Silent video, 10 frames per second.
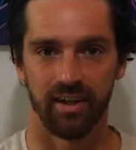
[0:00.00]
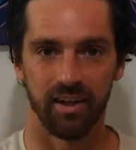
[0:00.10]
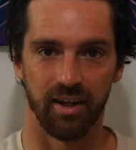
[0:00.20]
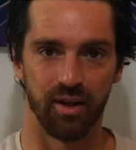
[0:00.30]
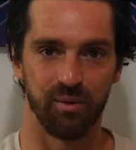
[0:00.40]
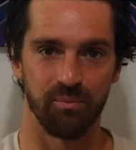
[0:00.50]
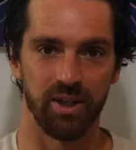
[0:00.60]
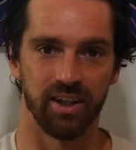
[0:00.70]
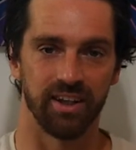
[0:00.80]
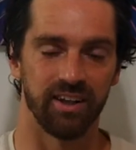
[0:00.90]
And I
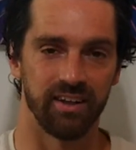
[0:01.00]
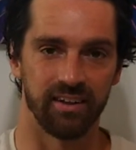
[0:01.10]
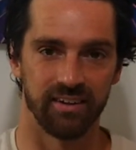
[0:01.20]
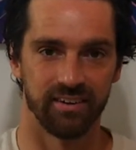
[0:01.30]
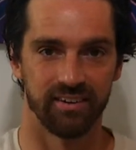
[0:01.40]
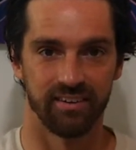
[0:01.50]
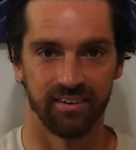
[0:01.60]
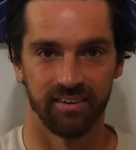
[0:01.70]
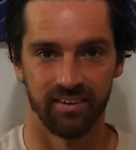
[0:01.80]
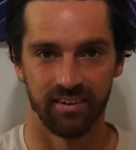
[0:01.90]
immediately
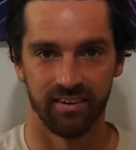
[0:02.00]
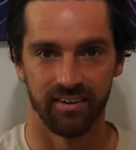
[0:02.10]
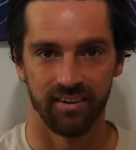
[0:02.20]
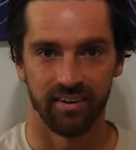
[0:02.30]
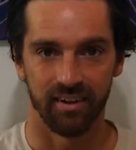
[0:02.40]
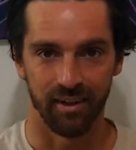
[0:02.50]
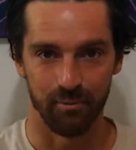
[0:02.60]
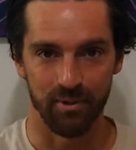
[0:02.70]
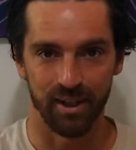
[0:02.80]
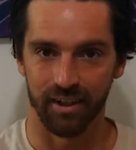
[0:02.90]

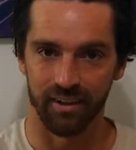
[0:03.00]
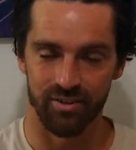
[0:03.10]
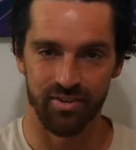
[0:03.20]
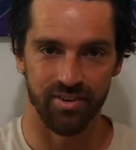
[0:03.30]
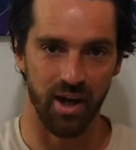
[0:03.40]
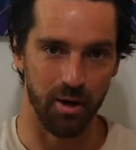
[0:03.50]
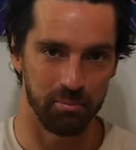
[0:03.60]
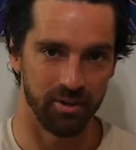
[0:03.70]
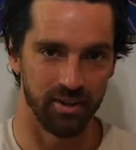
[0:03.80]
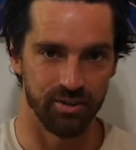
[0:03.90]
immediately
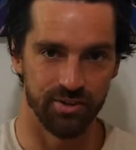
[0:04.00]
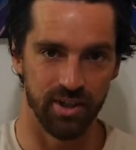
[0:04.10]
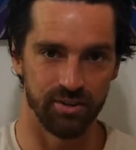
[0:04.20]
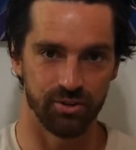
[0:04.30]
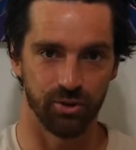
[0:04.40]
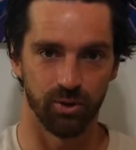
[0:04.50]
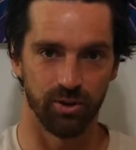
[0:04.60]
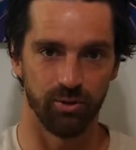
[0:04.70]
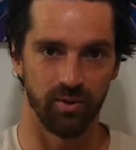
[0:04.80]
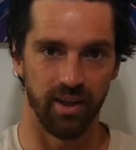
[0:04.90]
stopped and changed
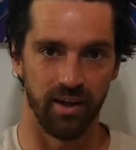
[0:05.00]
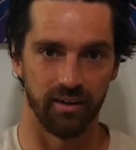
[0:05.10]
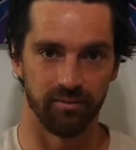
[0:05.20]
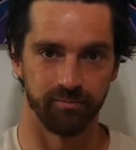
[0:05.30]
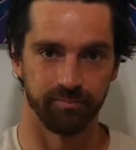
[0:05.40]
course with that.